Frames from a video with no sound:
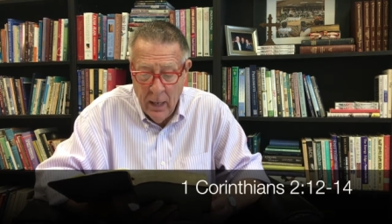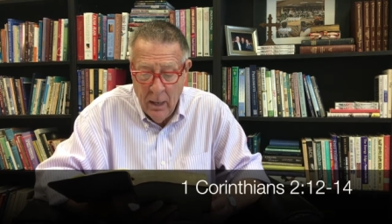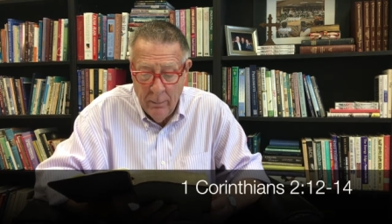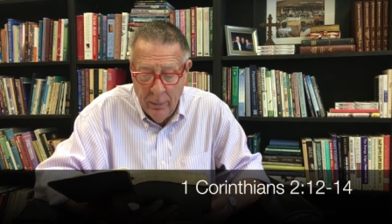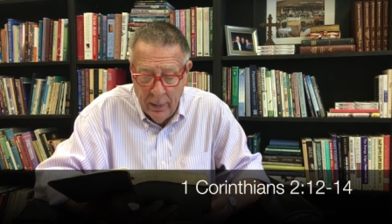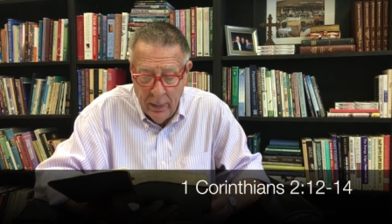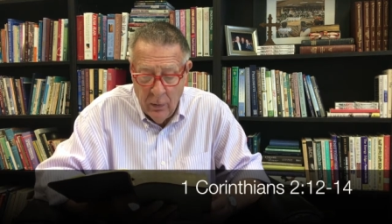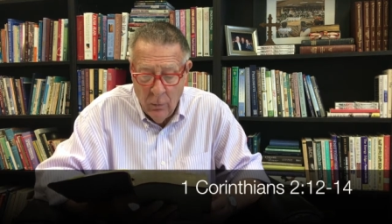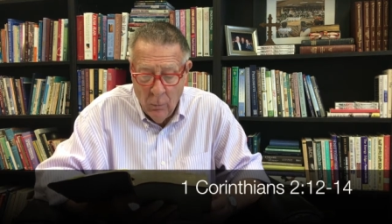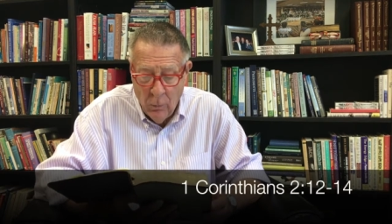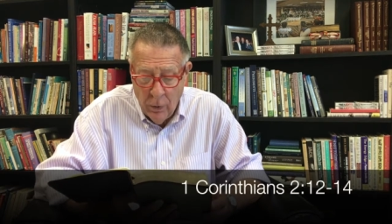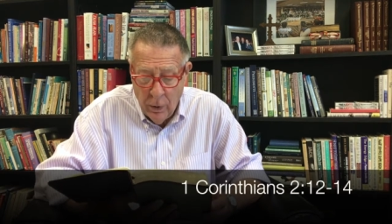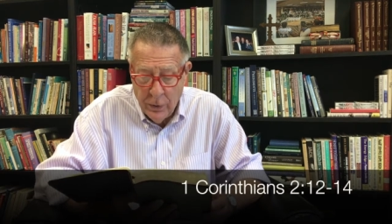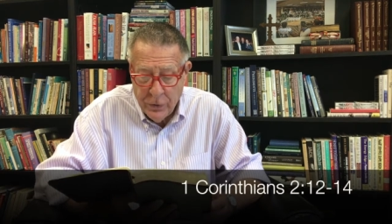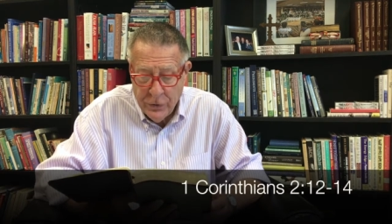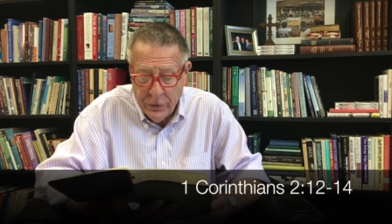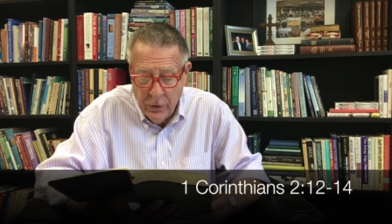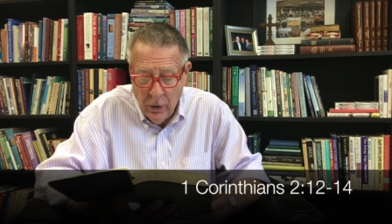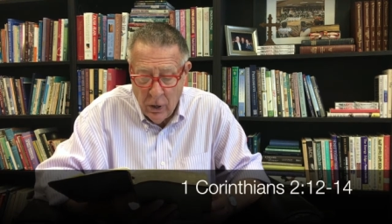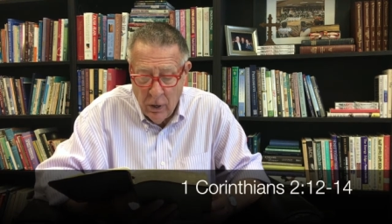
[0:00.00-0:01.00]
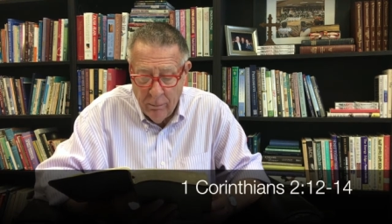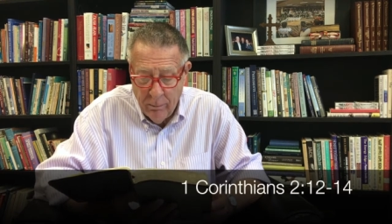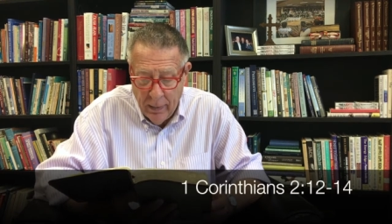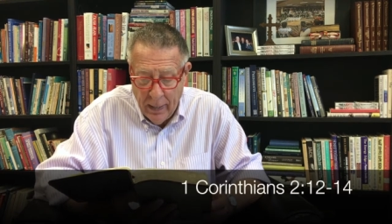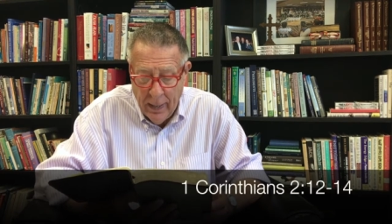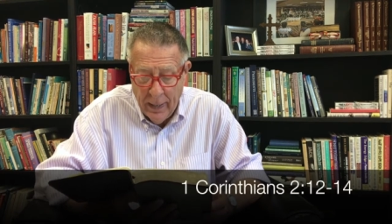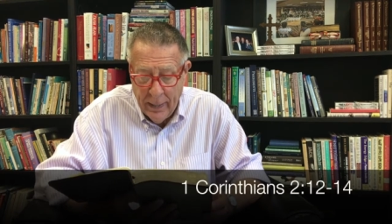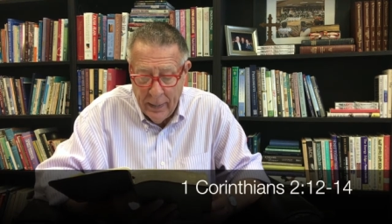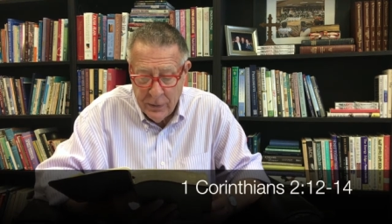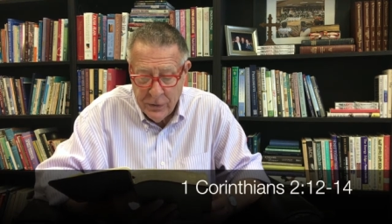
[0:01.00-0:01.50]
but in words taught
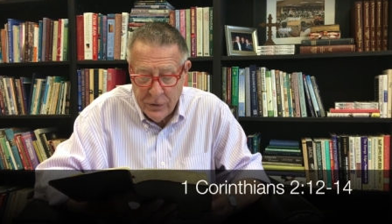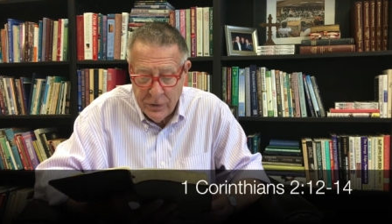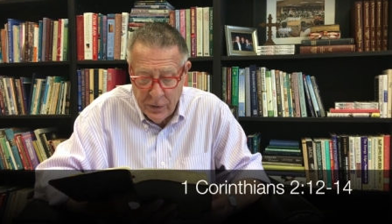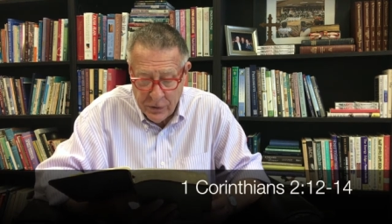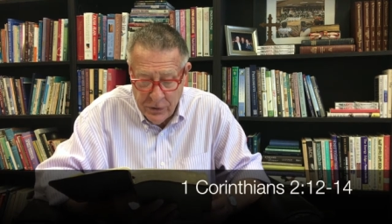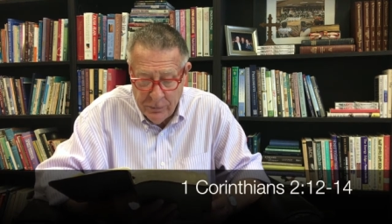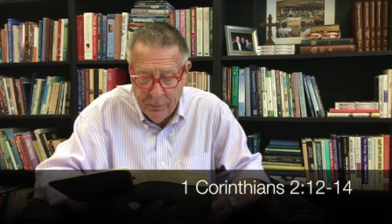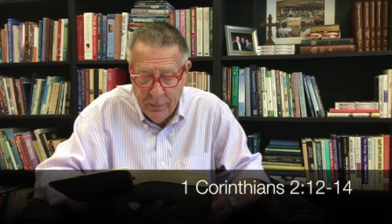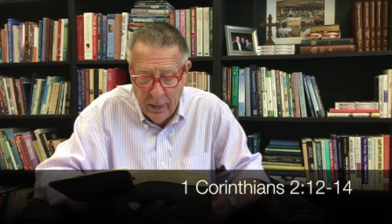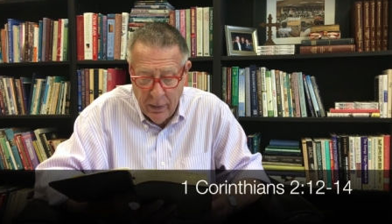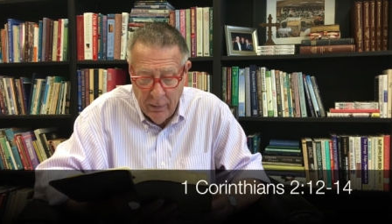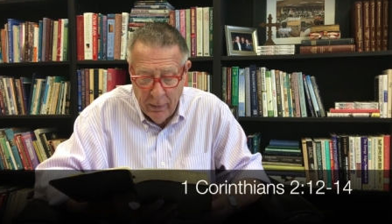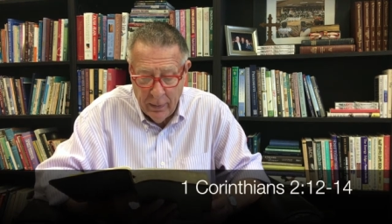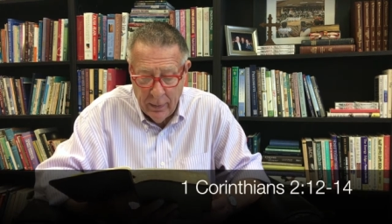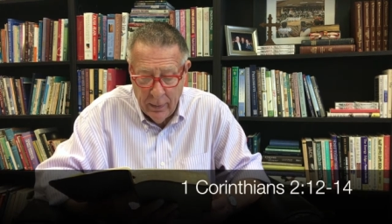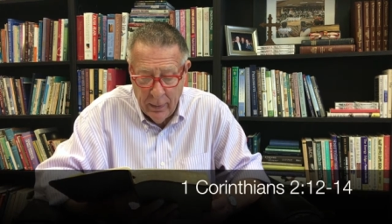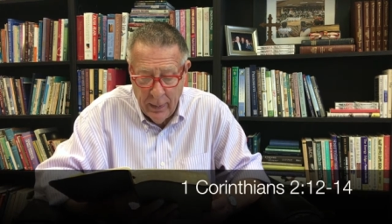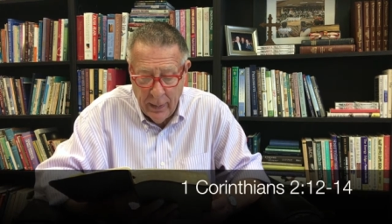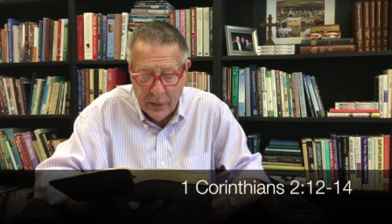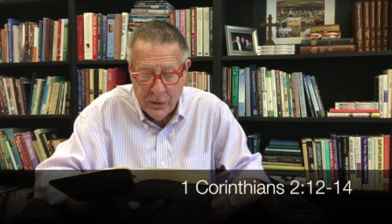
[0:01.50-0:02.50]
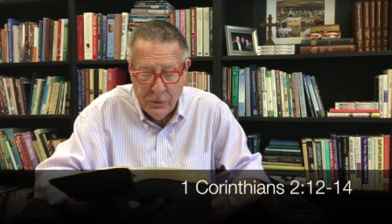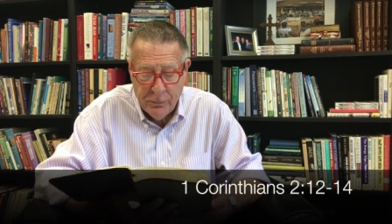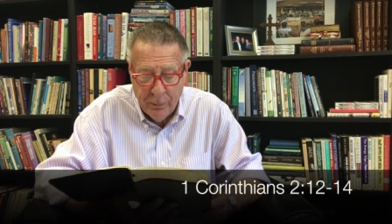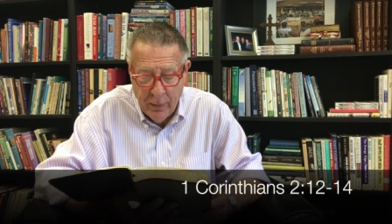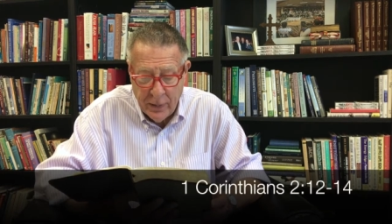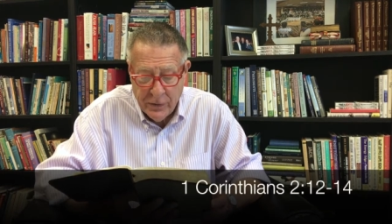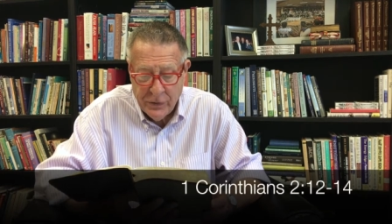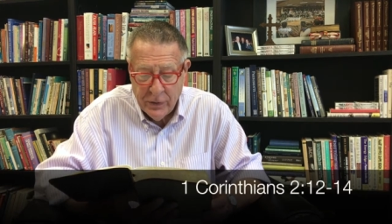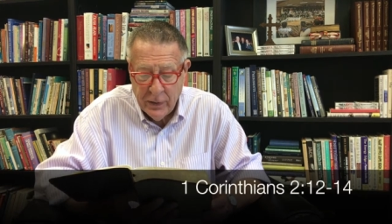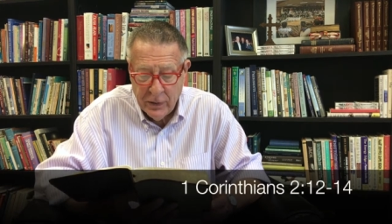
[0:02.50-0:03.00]
by the Spirit,
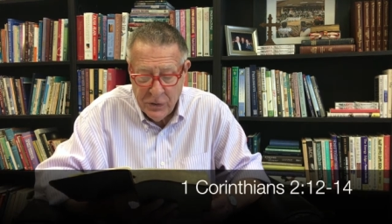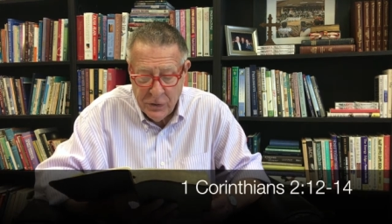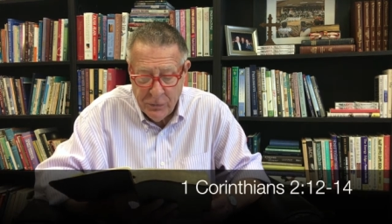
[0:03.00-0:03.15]
expressing